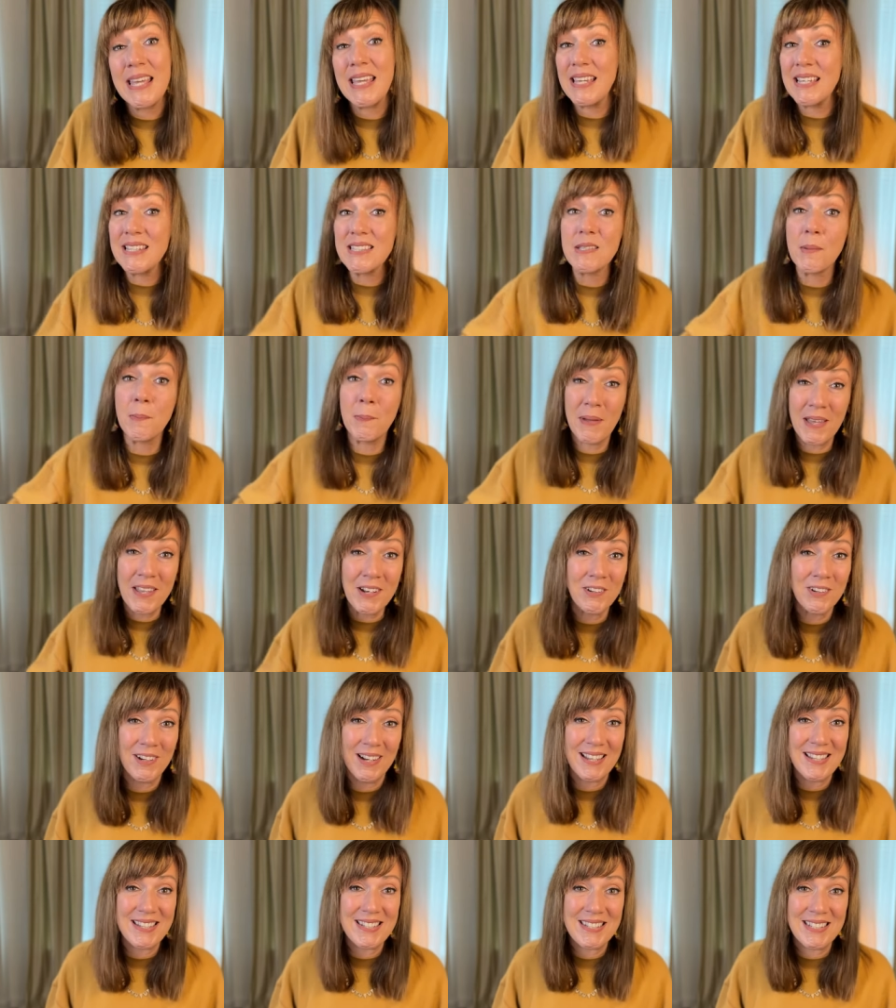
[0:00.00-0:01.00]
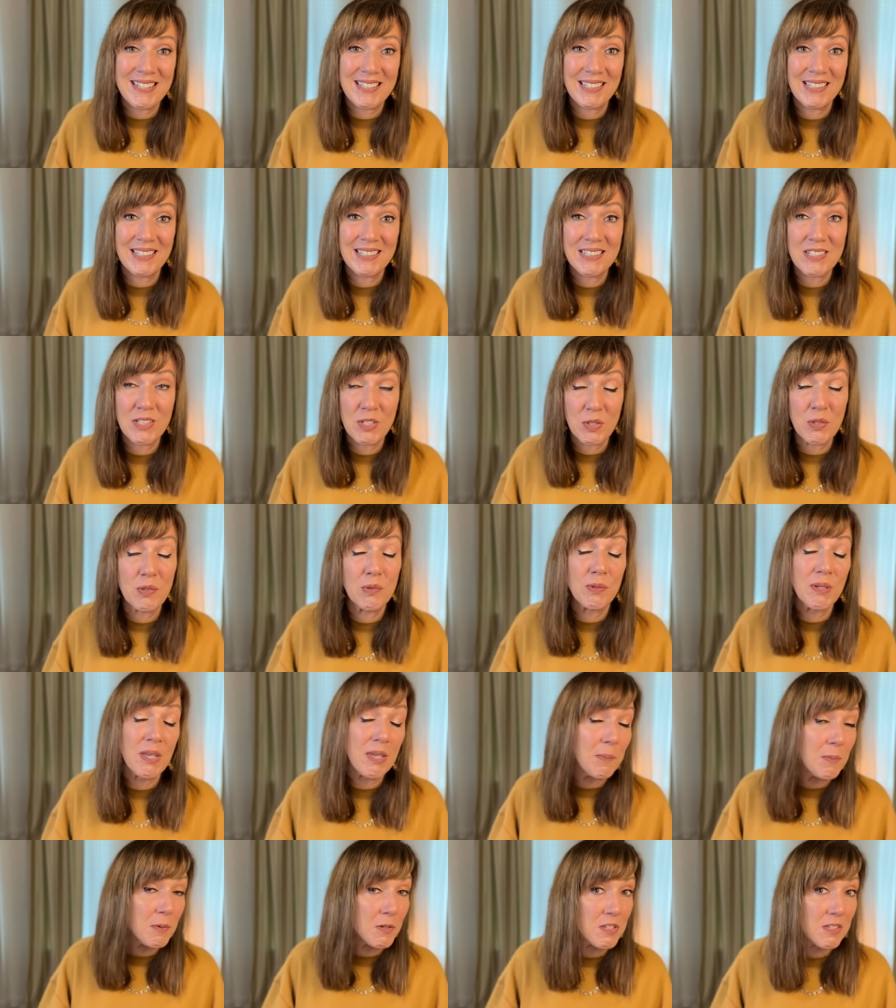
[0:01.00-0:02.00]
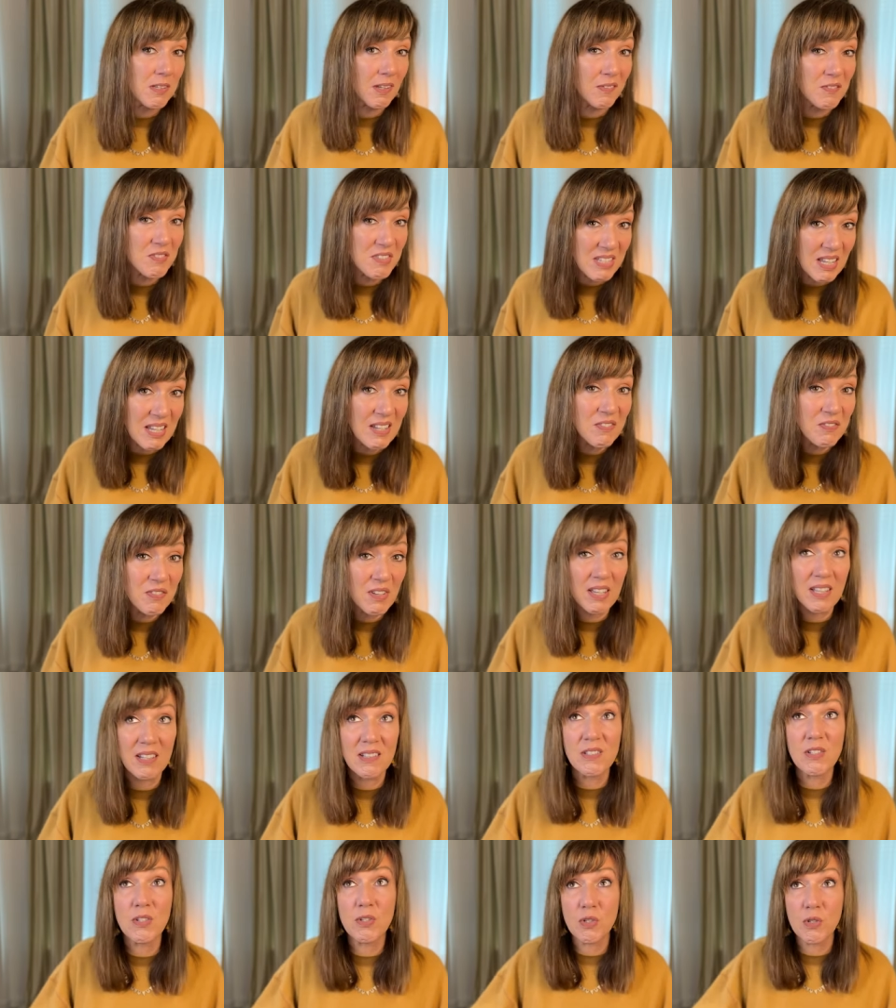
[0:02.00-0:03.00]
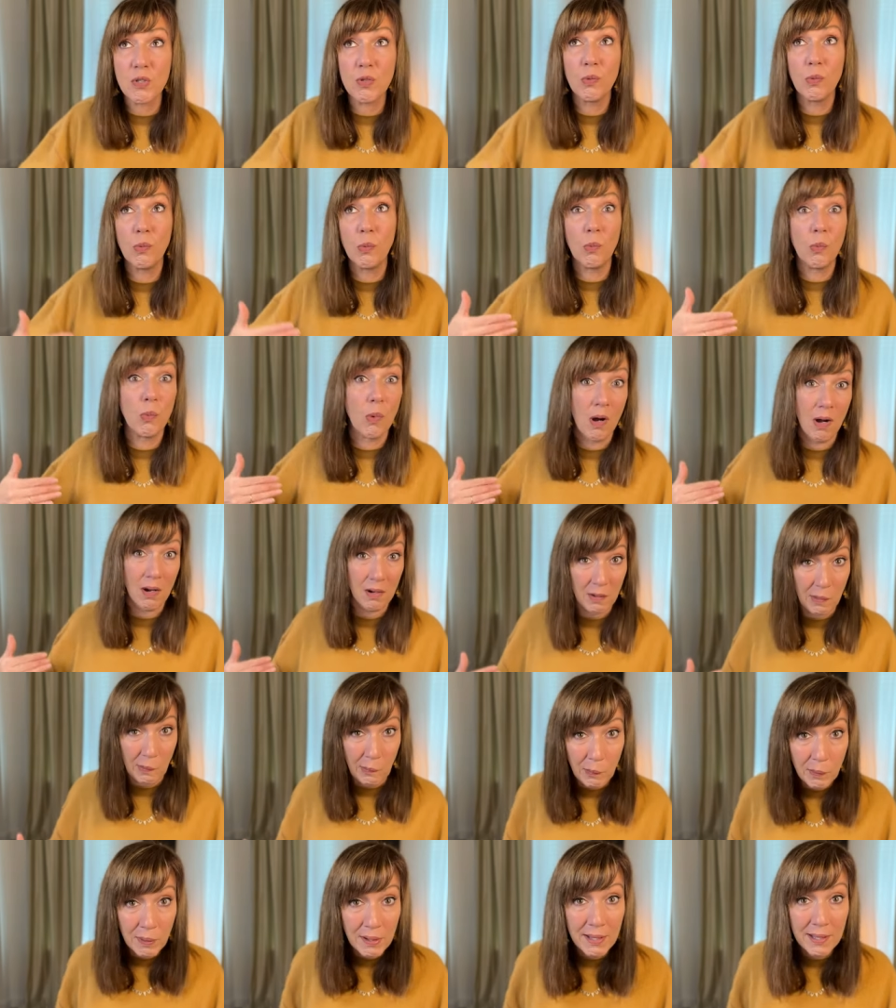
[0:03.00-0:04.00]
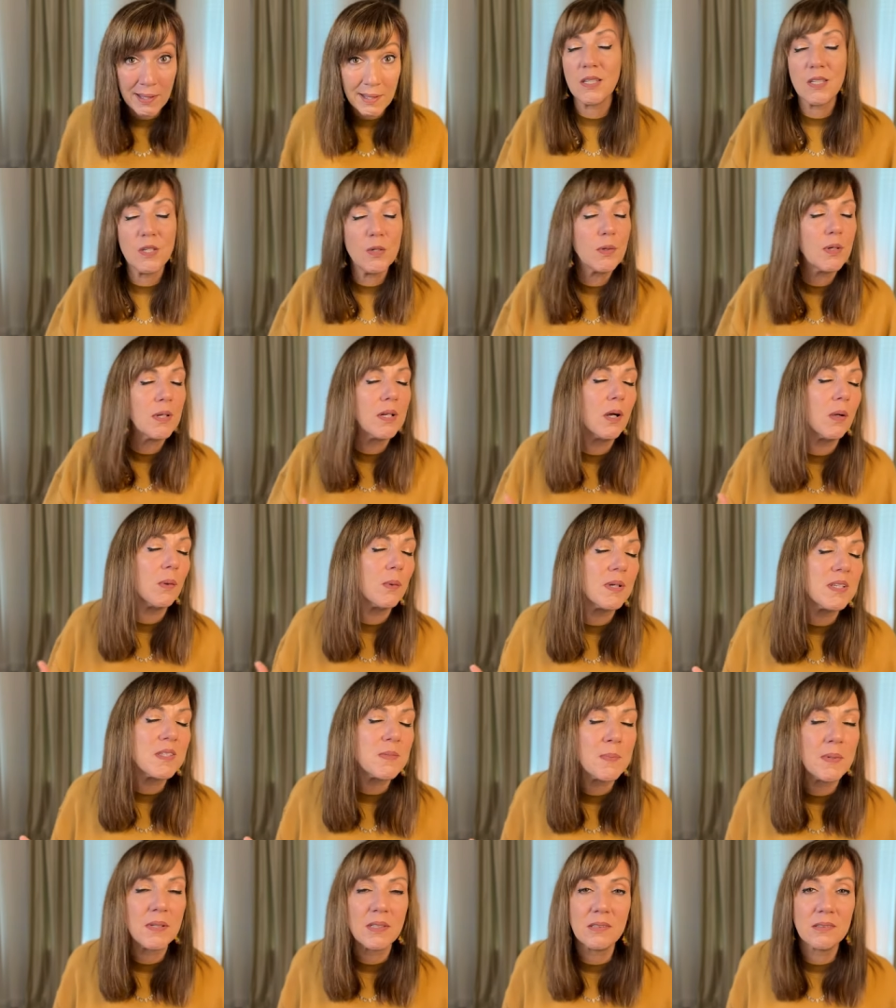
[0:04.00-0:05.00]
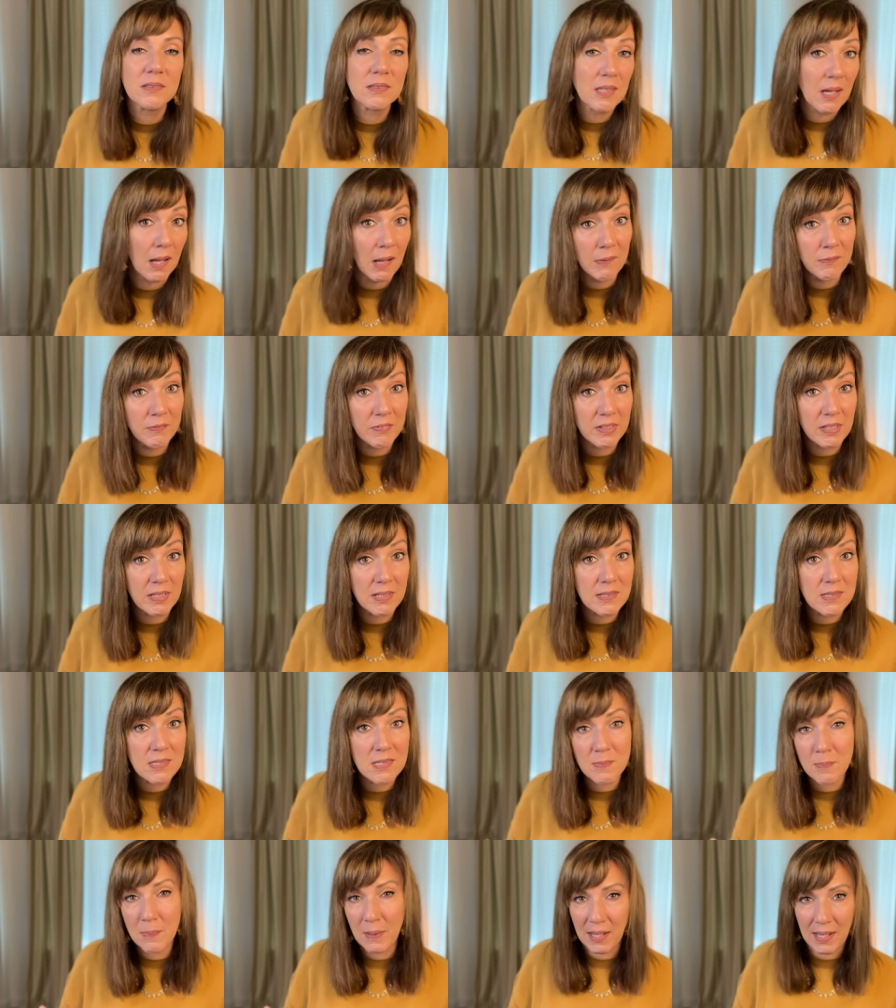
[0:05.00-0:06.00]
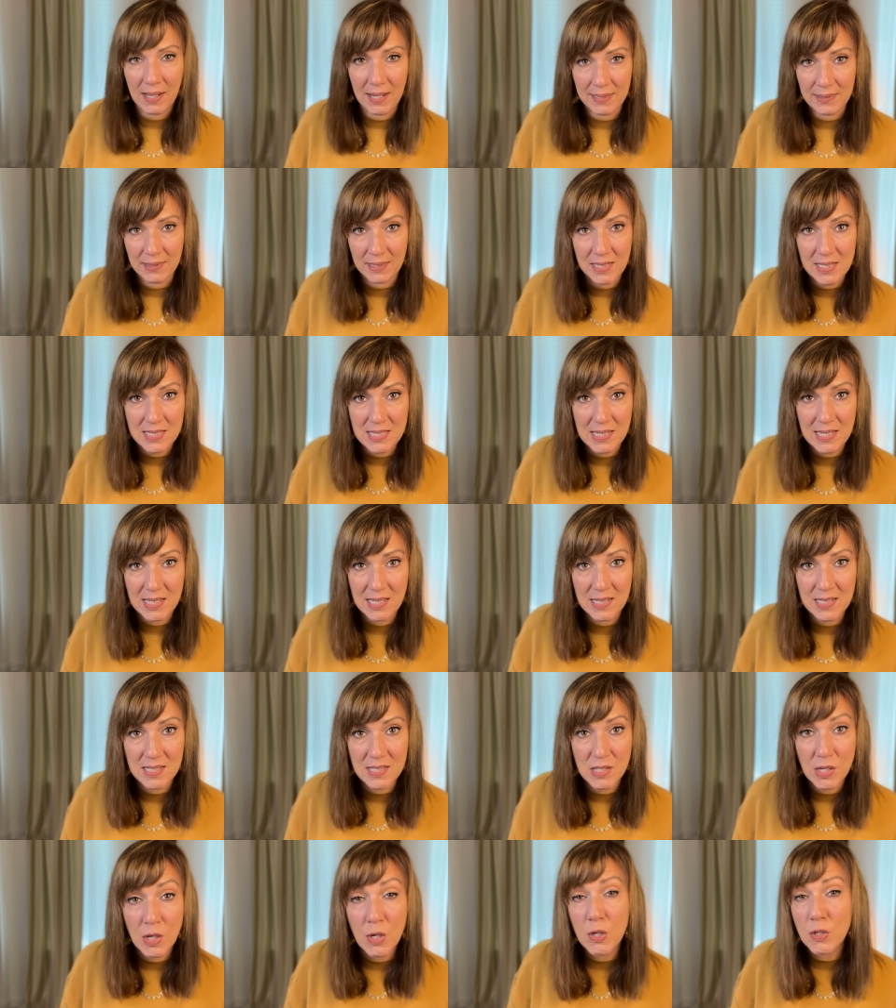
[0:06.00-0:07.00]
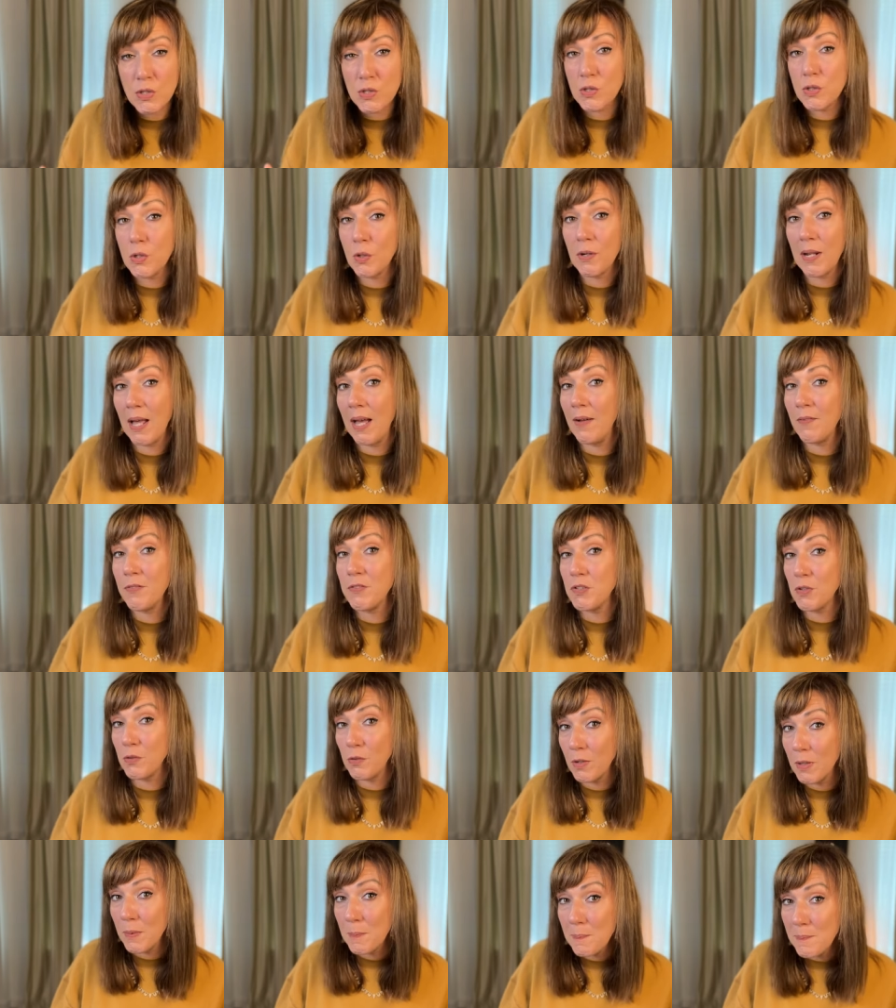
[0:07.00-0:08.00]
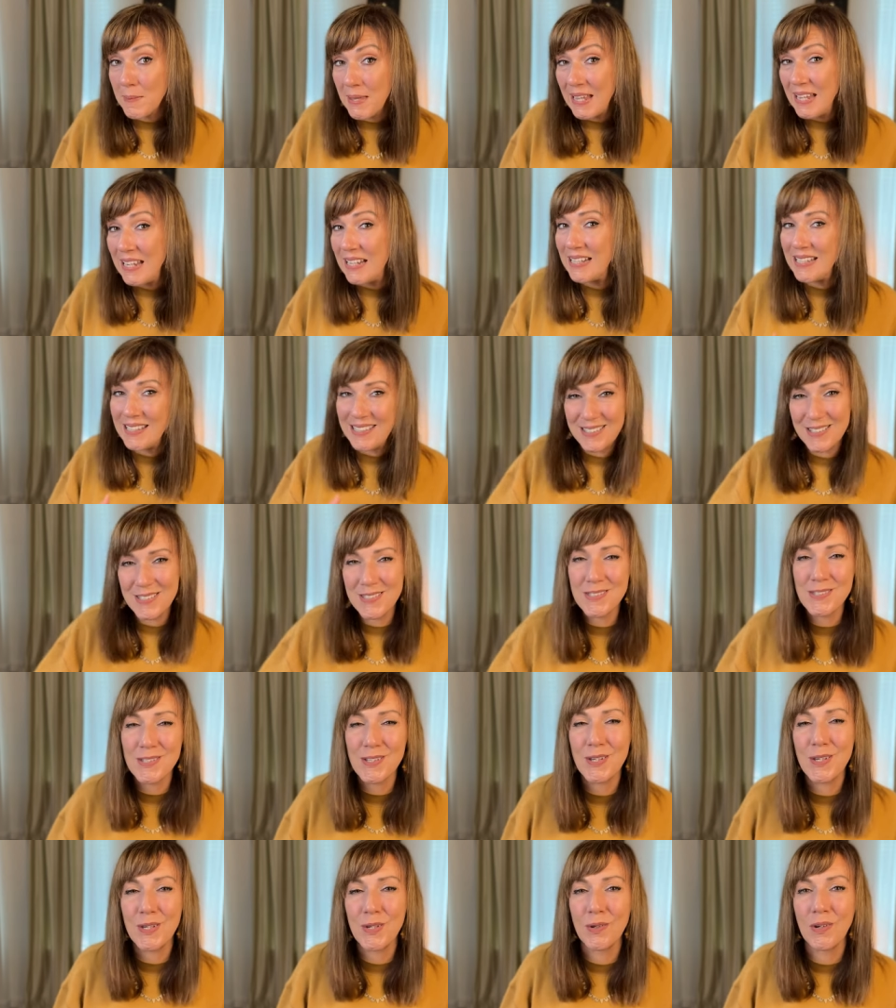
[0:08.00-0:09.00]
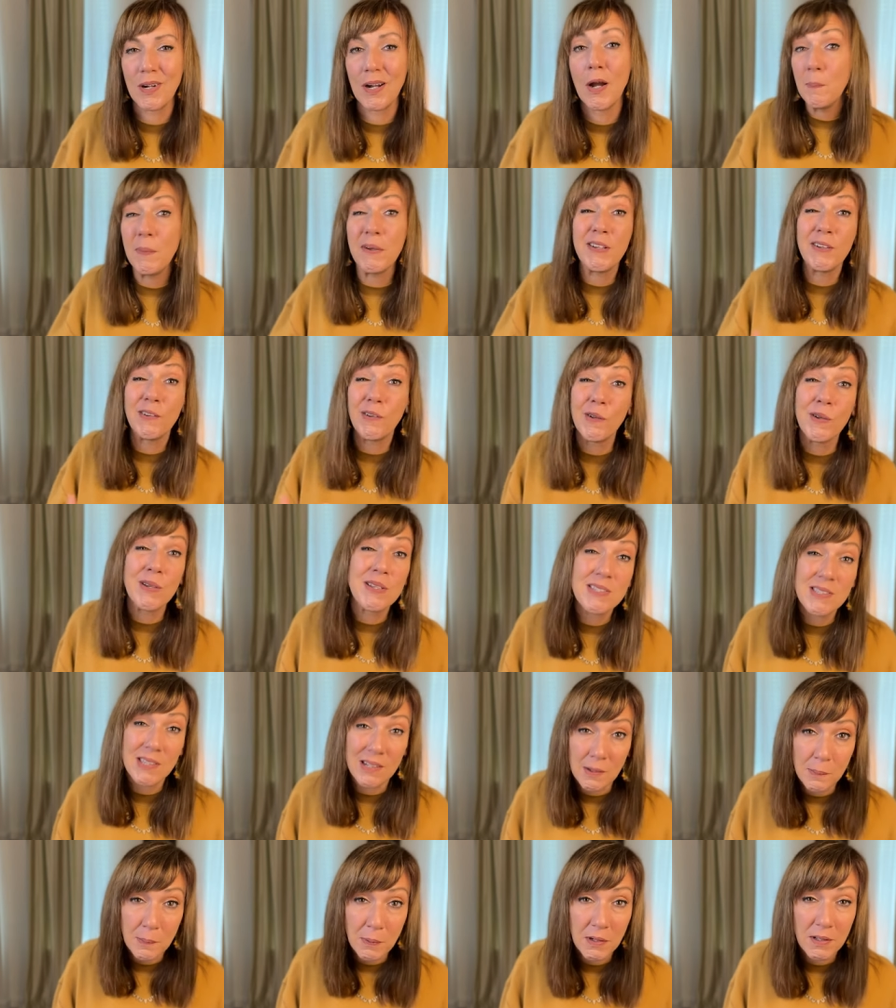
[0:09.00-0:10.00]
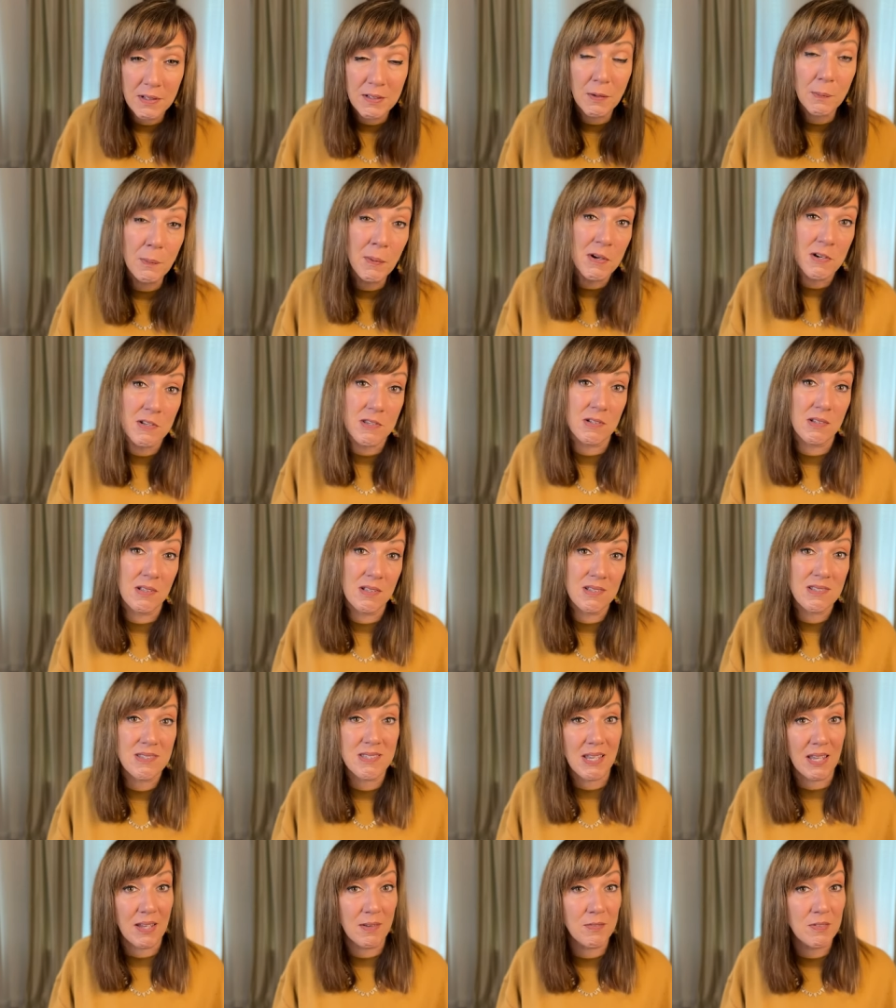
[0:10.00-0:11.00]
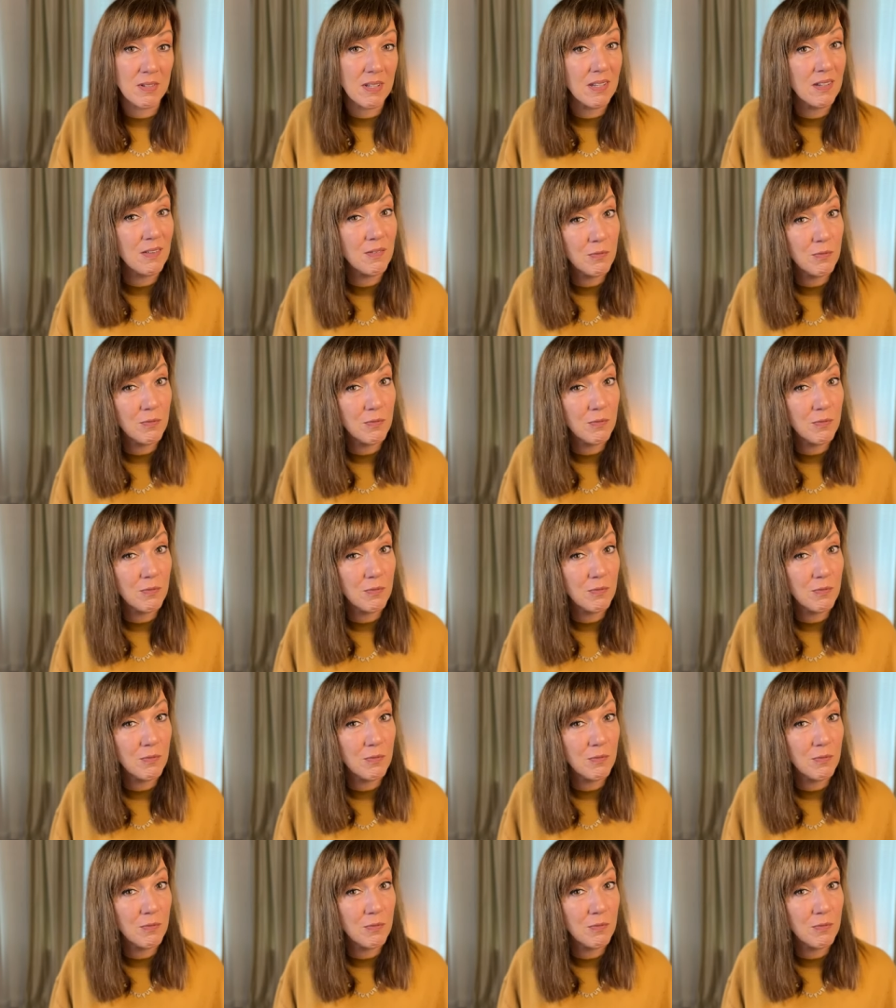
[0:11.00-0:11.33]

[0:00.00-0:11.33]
It's a better idea to keep yourself safe and to walk away. You can always build confidence behind the scenes. So you don't have to remain insecure, but you're always going to put your personal safety